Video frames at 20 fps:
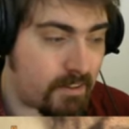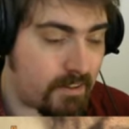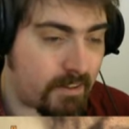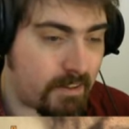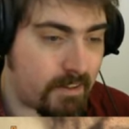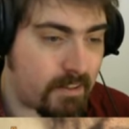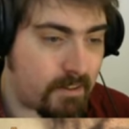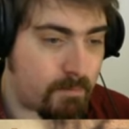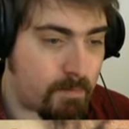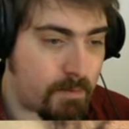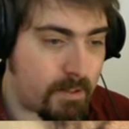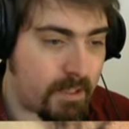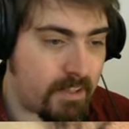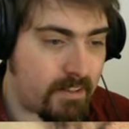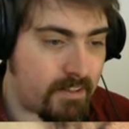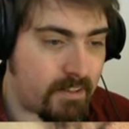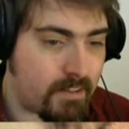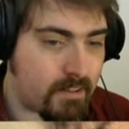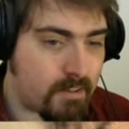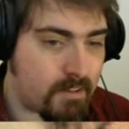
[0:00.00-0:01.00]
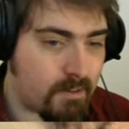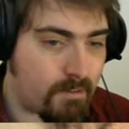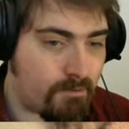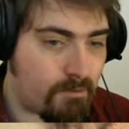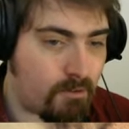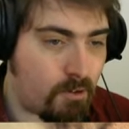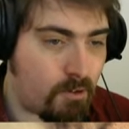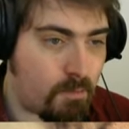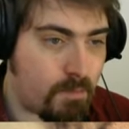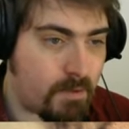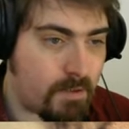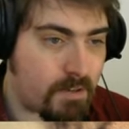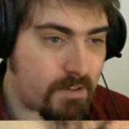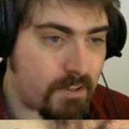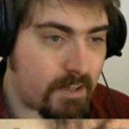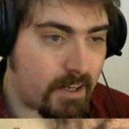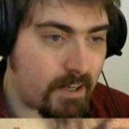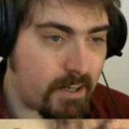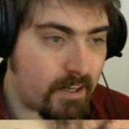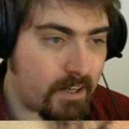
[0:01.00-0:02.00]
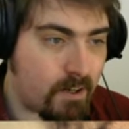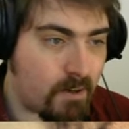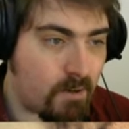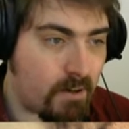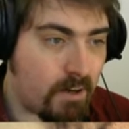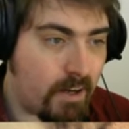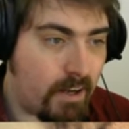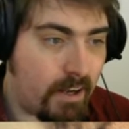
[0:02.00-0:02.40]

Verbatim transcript: these blazes from Psycho